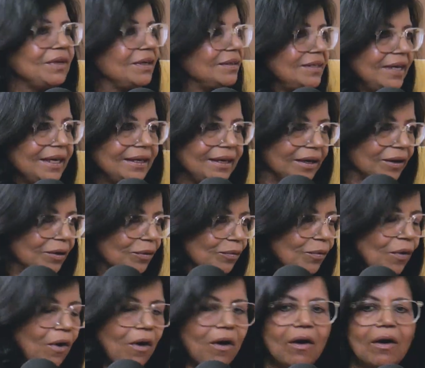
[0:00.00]
Taking a
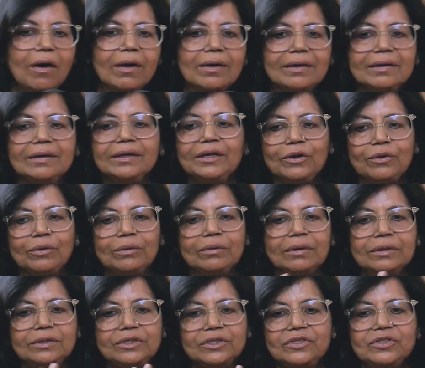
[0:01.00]
walk,
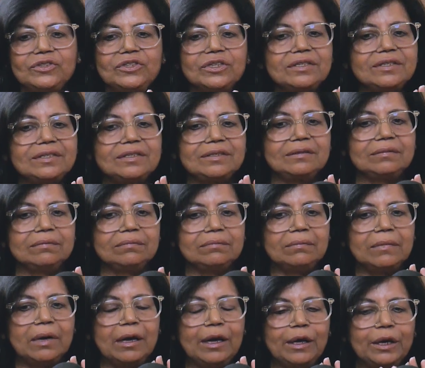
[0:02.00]
just
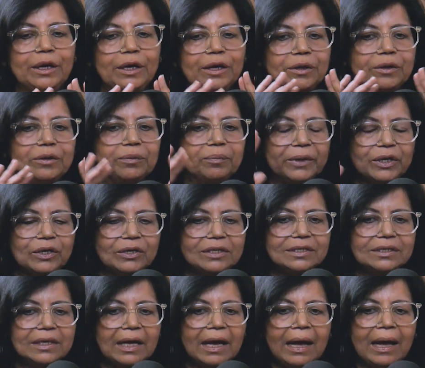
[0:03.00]

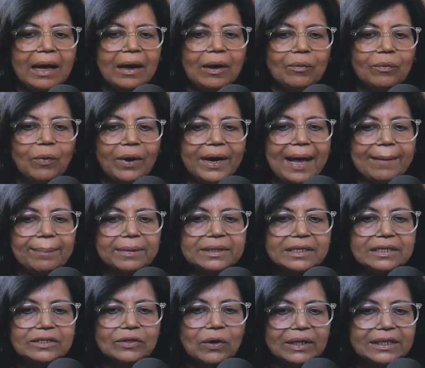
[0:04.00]
because what happens
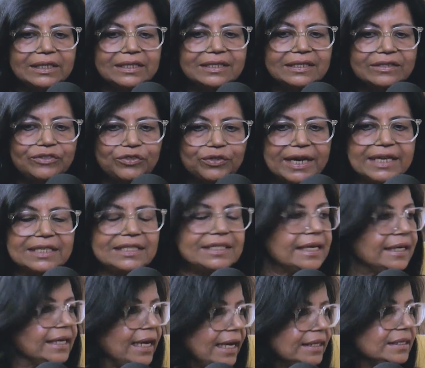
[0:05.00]
is all this stress
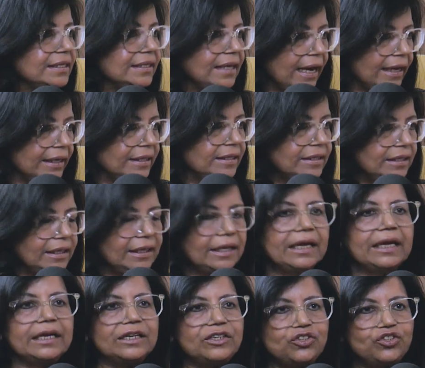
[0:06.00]
and anxiety,
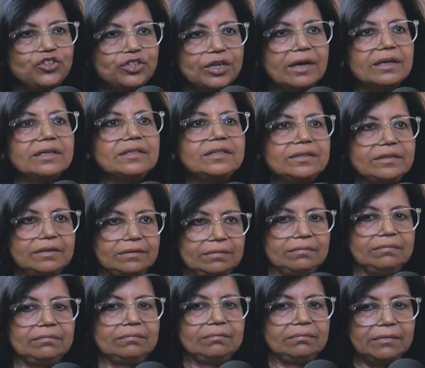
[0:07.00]
it just
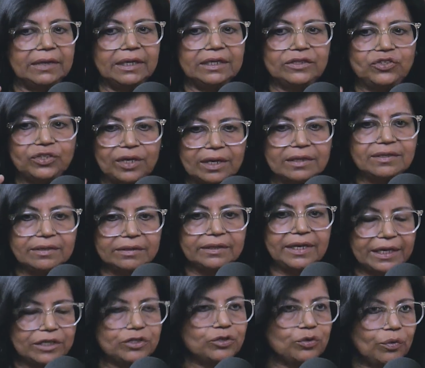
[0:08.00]

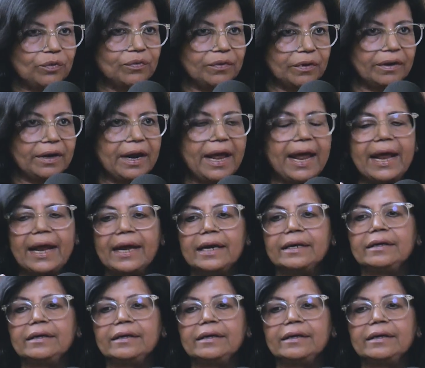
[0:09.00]
takes over, and